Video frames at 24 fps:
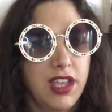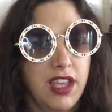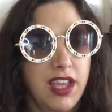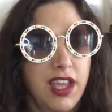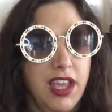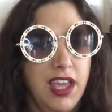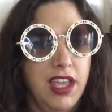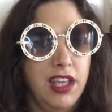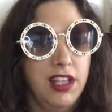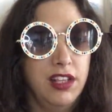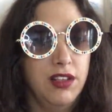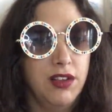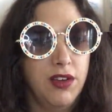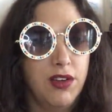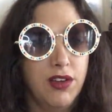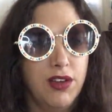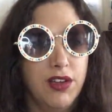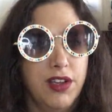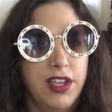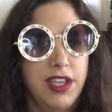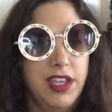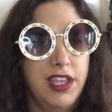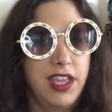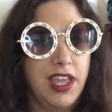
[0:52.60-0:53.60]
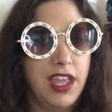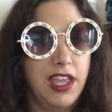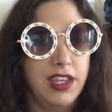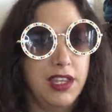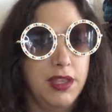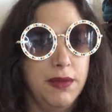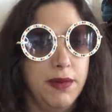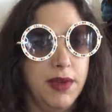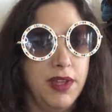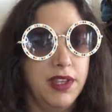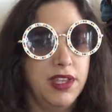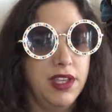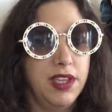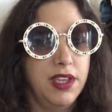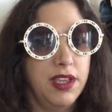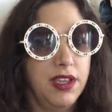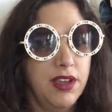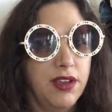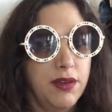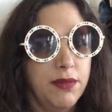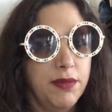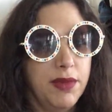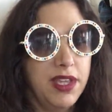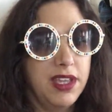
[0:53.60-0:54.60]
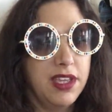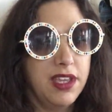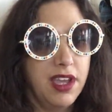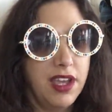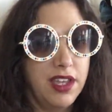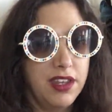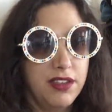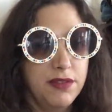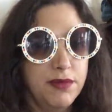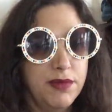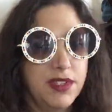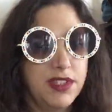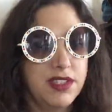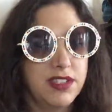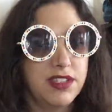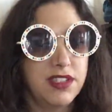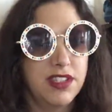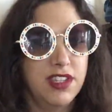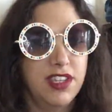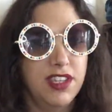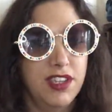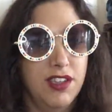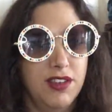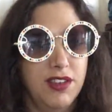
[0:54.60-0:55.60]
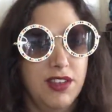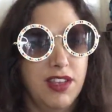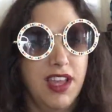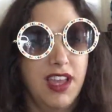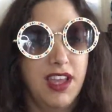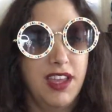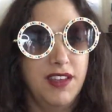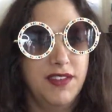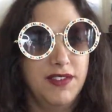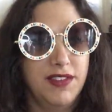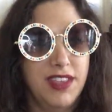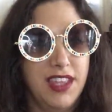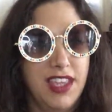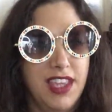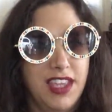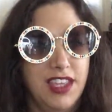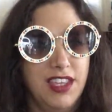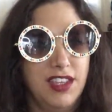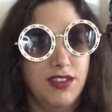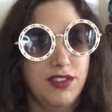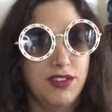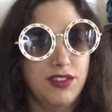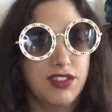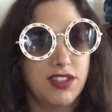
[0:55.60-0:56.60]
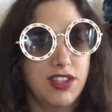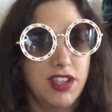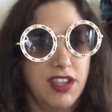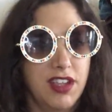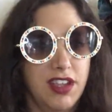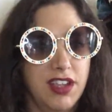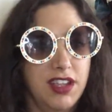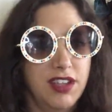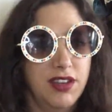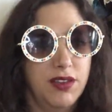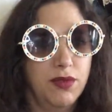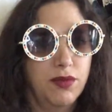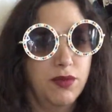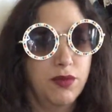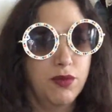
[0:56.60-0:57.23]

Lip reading: Hey, Lori. Anybody? Oh my God, I miss seeing you live. Thank you, Sharon.